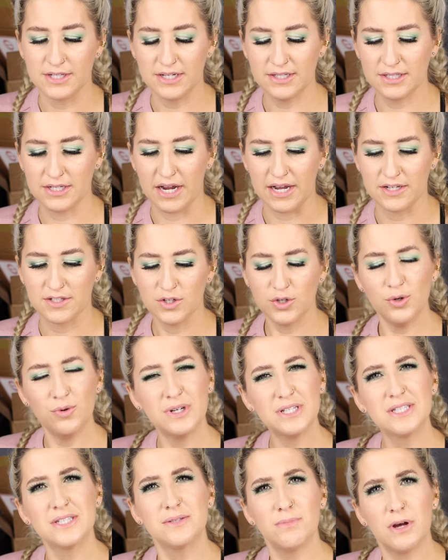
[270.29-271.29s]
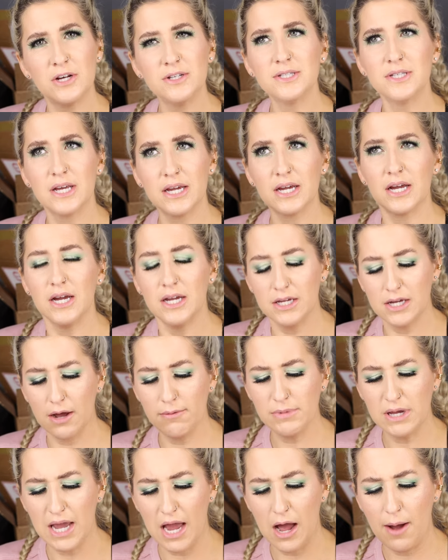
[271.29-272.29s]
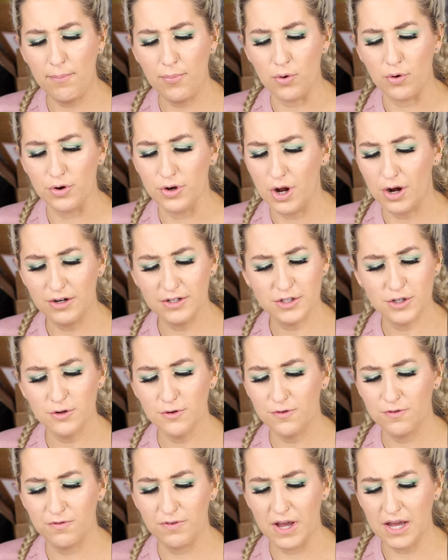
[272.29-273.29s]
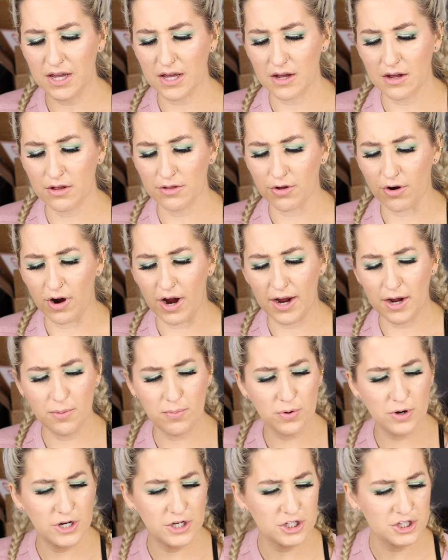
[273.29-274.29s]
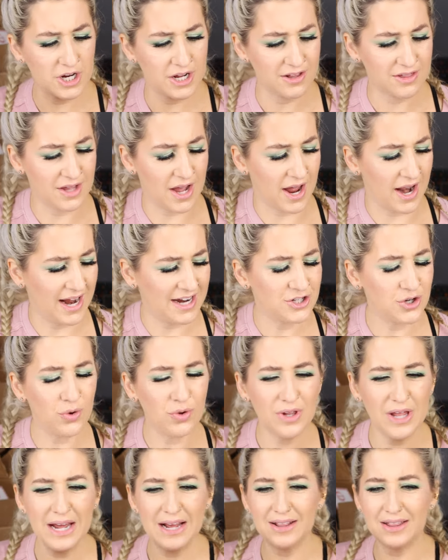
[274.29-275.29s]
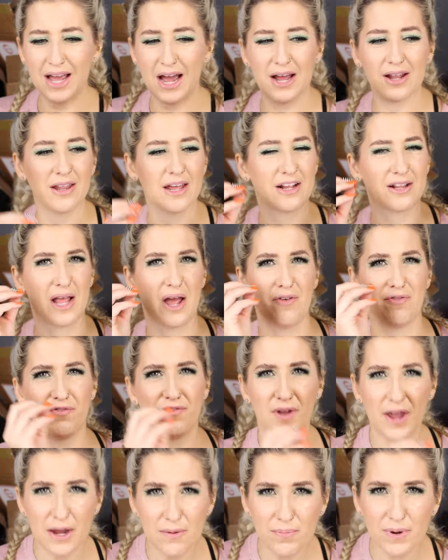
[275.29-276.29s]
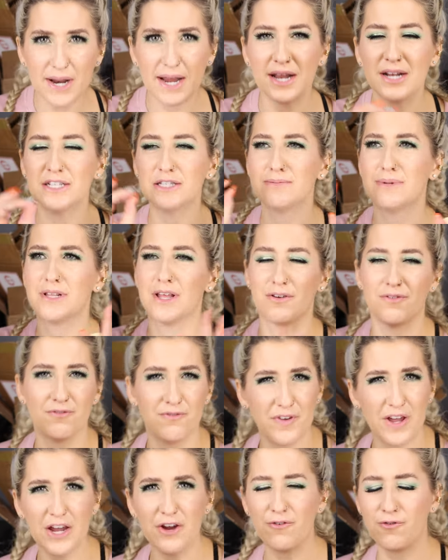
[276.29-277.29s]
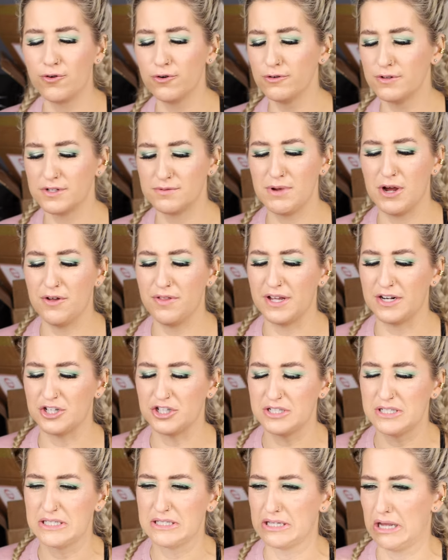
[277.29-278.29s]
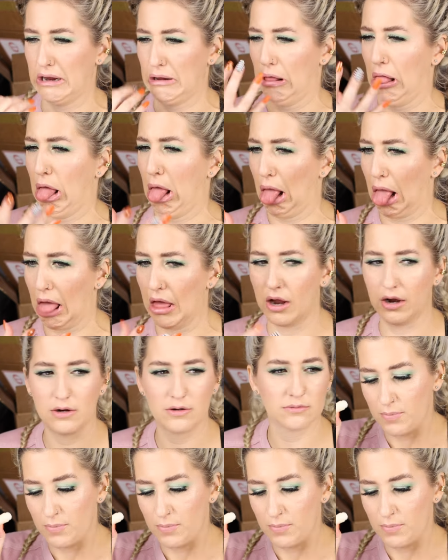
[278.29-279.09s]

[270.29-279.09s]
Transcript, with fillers: That's nice. Ooh, it smells like a yummy apple. Not too fake either. I appreciate that. I don't like that fake banana smell, that fake fruit smell that just is like, ugh.